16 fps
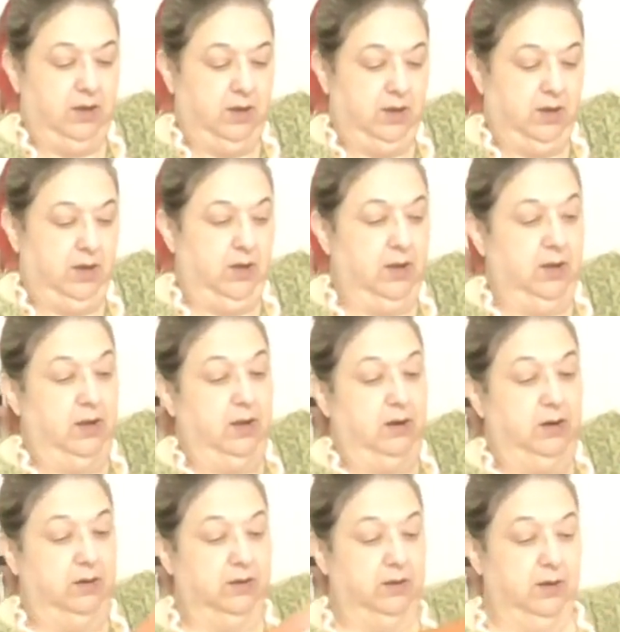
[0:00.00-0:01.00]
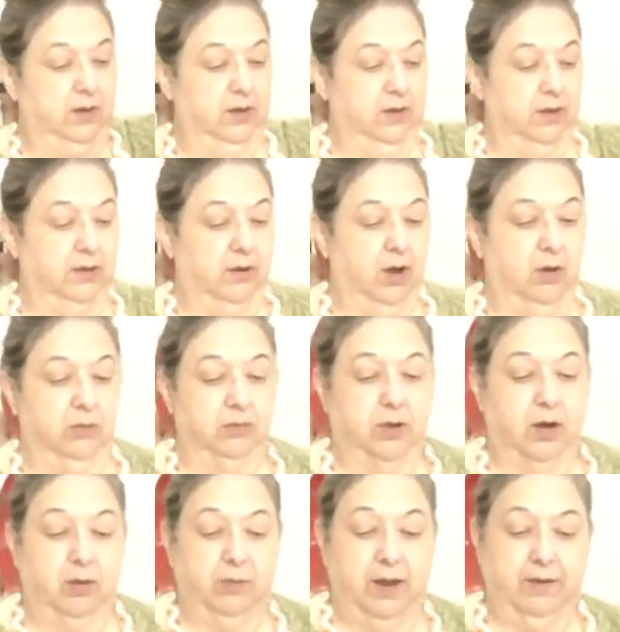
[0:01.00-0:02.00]
And,
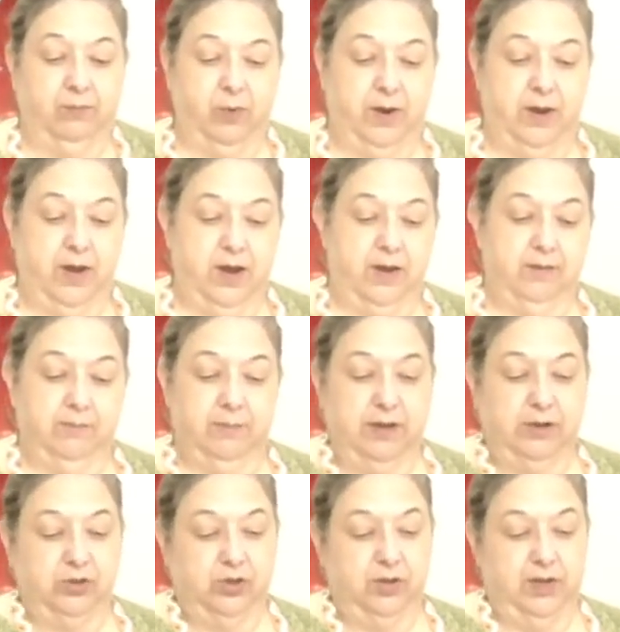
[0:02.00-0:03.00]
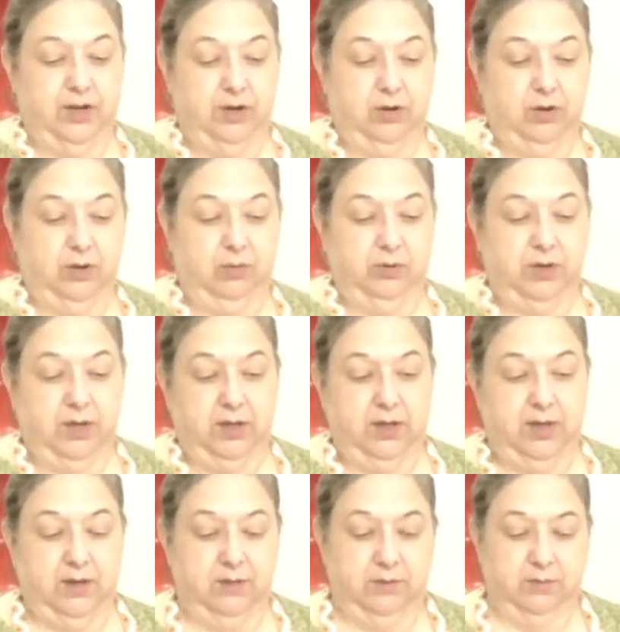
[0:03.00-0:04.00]
FYI, make sure you get an old
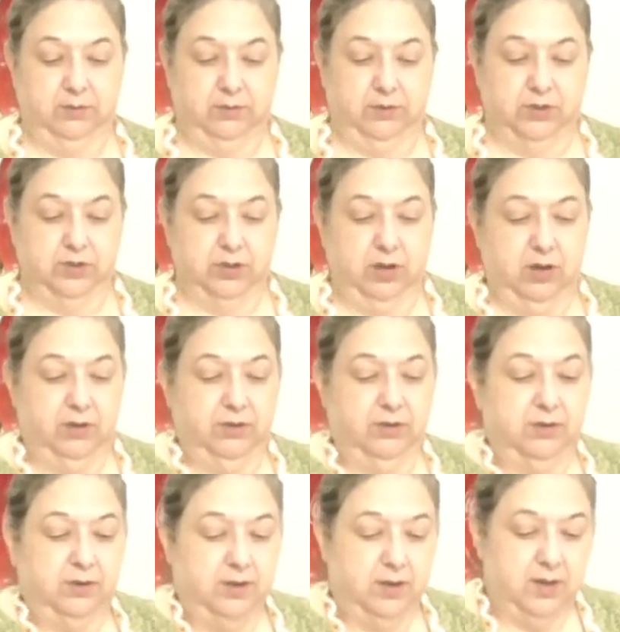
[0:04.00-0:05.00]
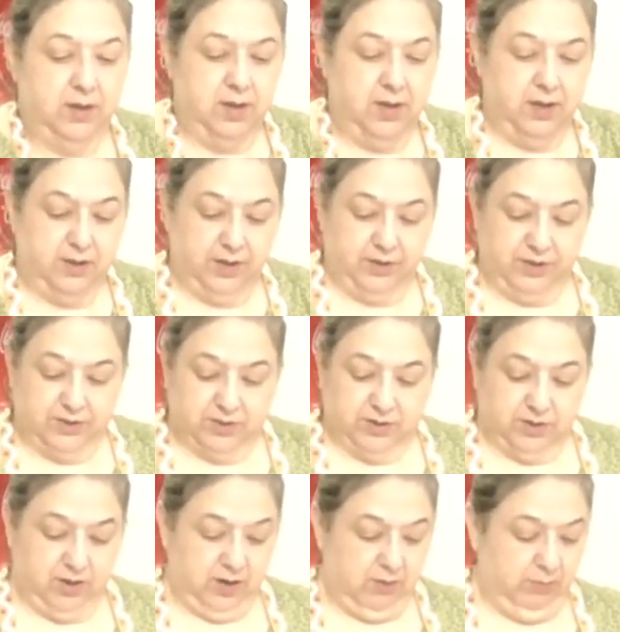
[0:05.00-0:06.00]
yucky dishcloth. Now this is
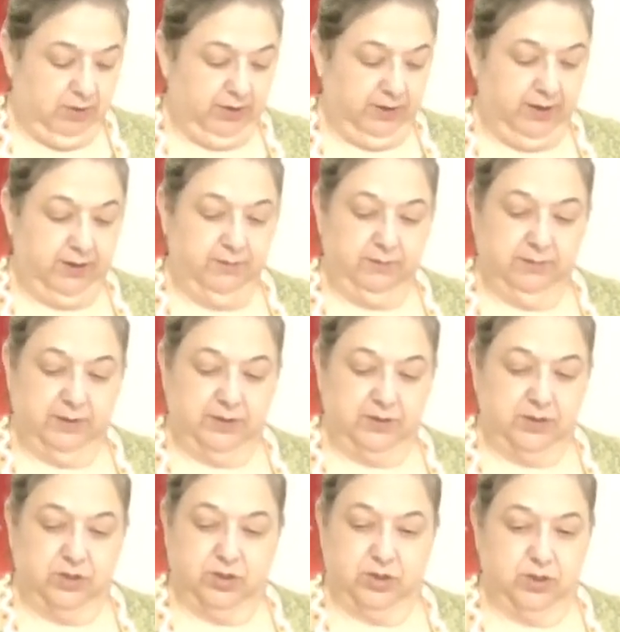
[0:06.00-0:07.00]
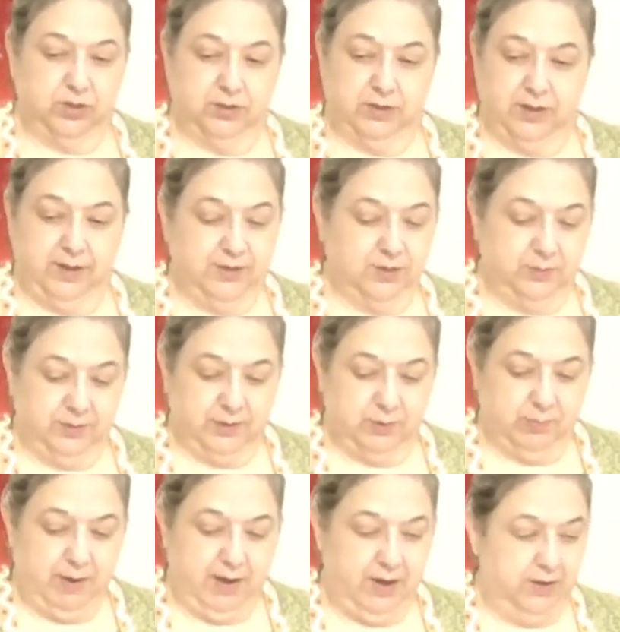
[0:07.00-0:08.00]
going to come clean because it's just the SOS
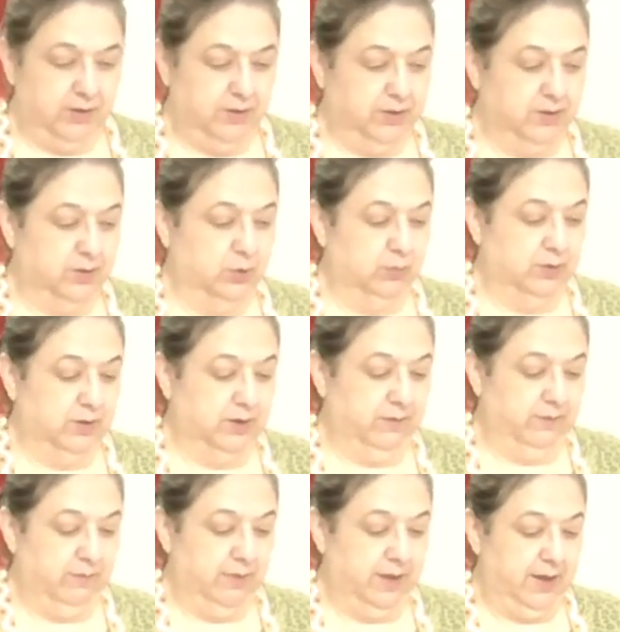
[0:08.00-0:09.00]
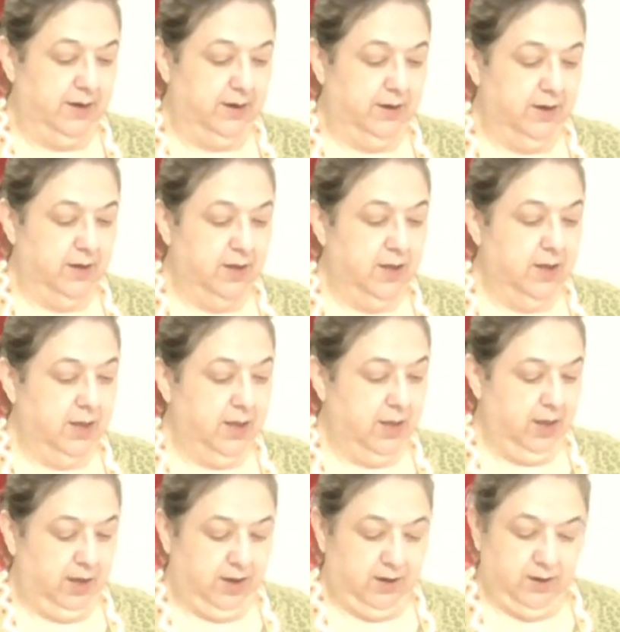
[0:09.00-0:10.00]
pad and the soap stuff from that.
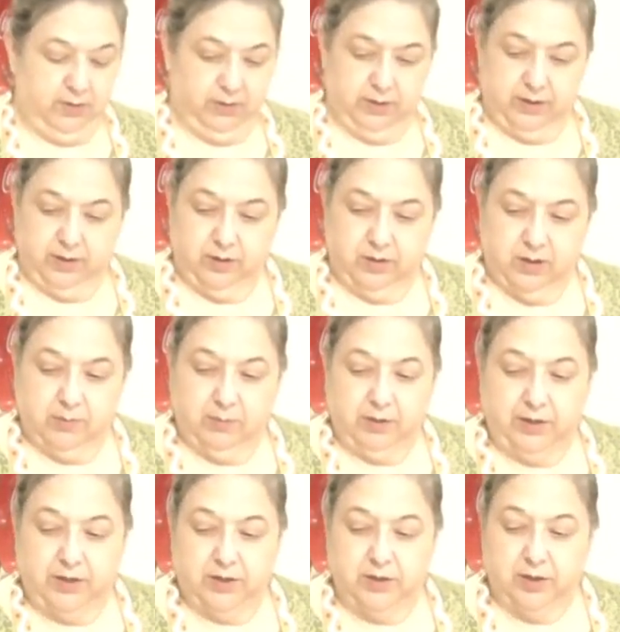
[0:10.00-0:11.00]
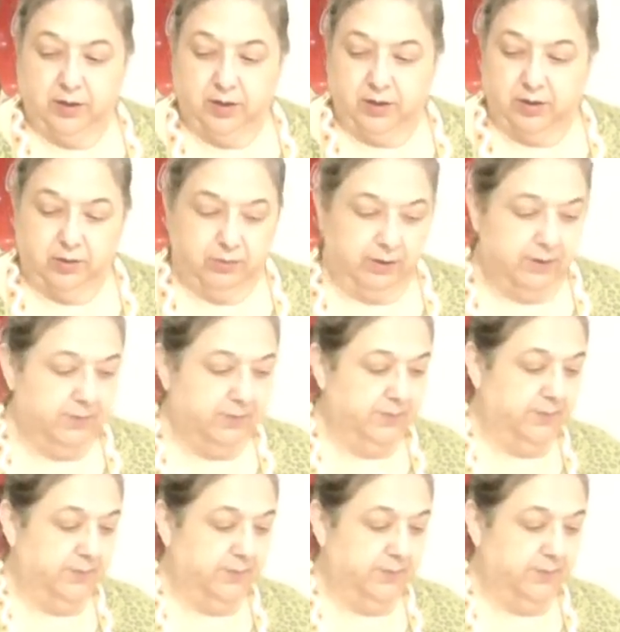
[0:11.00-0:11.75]
And it'll come clean in the laundry.